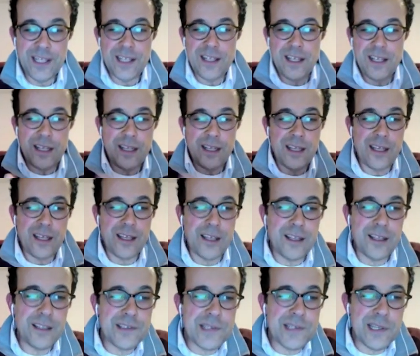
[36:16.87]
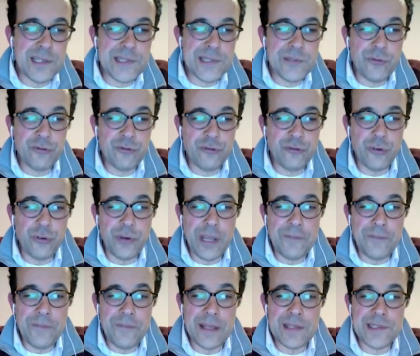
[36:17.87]
since Shoghi
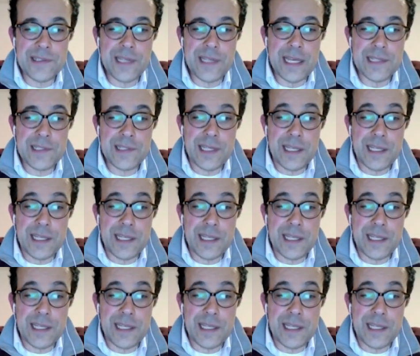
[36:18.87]
Effendi says